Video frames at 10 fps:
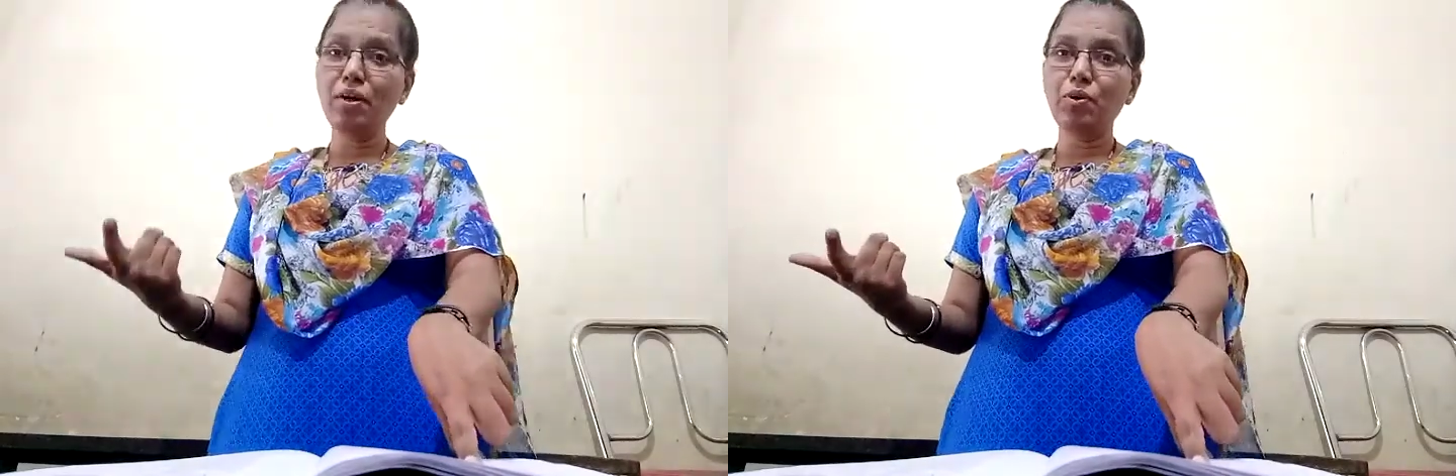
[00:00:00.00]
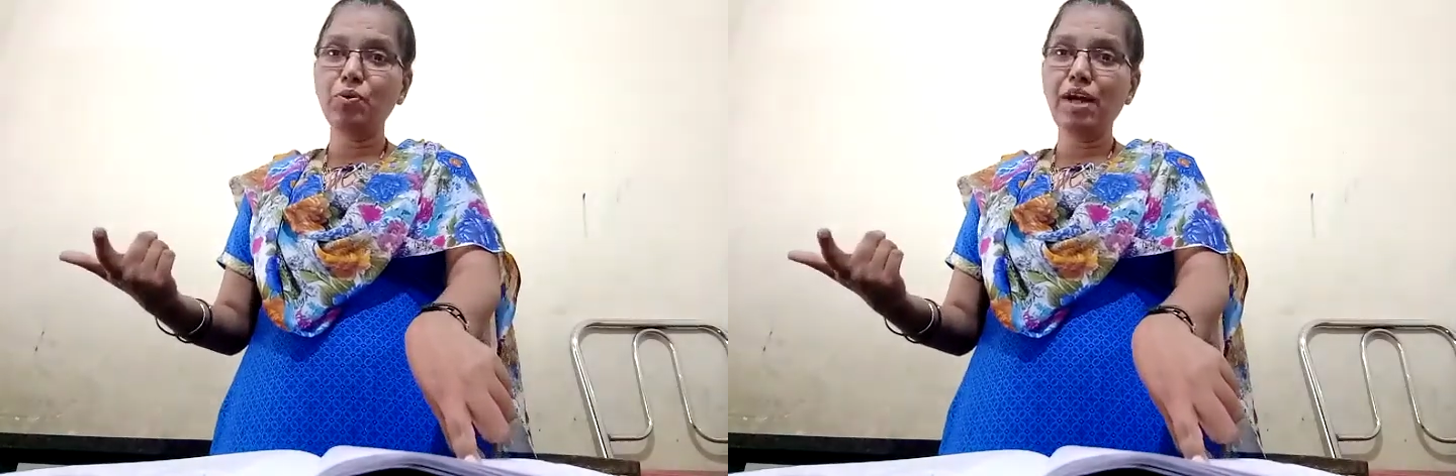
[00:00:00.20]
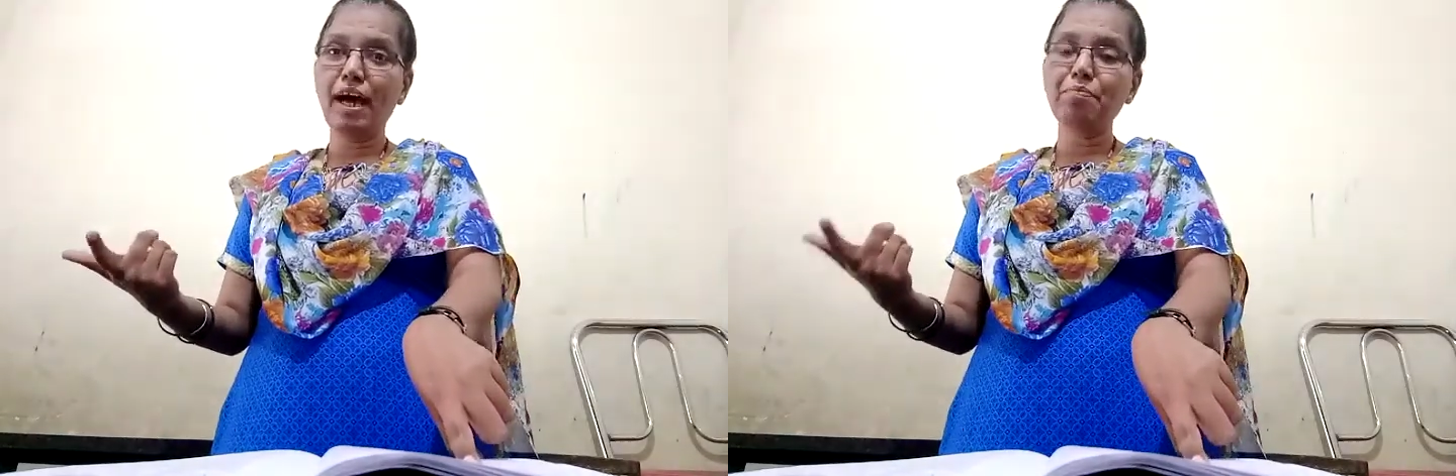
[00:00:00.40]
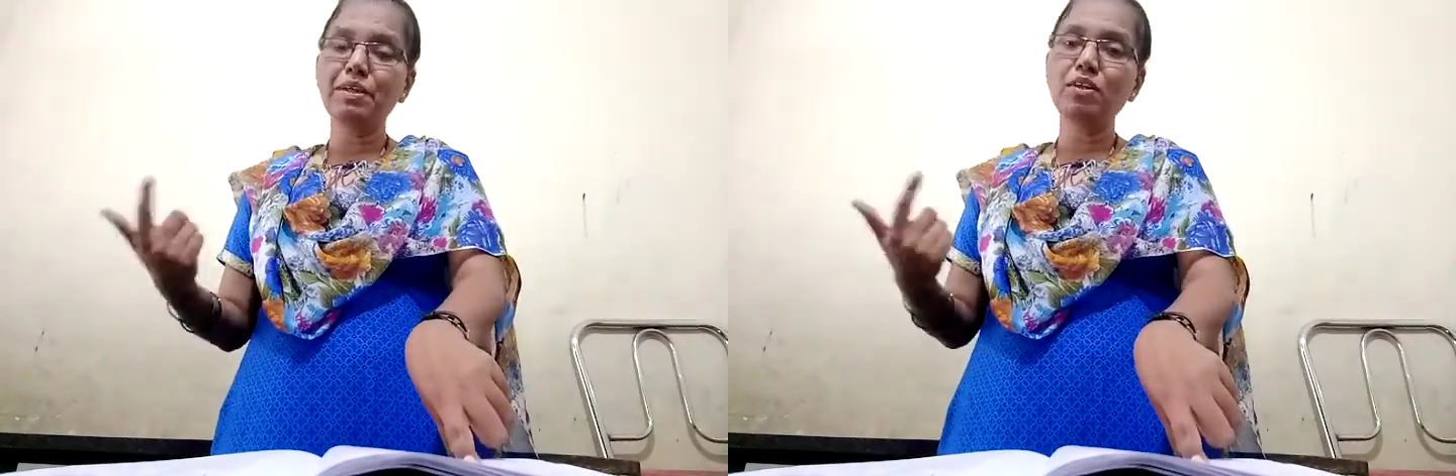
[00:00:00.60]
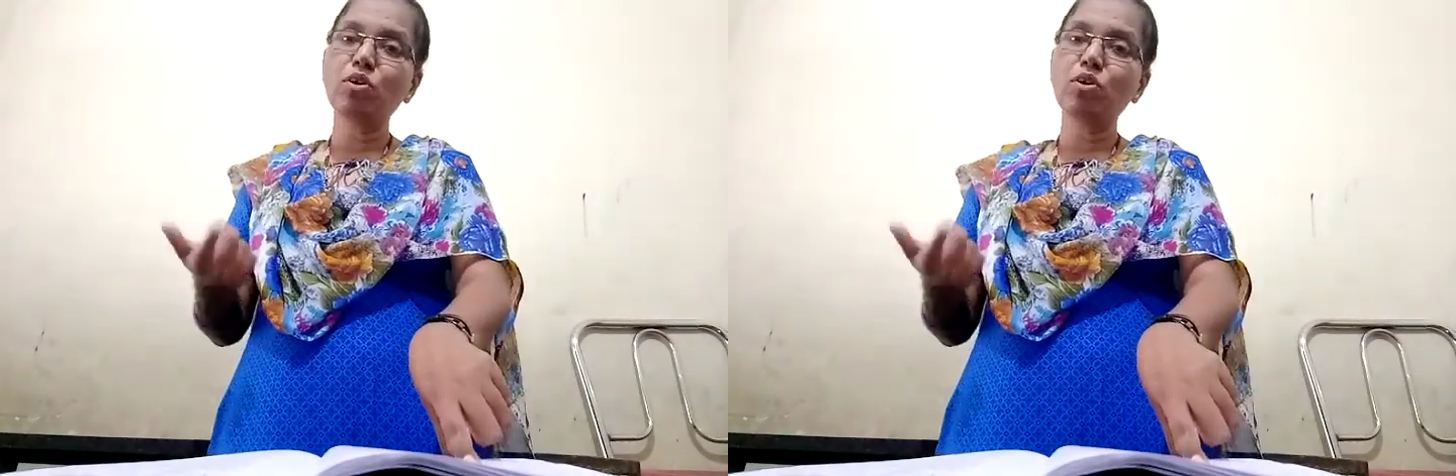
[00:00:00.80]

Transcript: it would happen,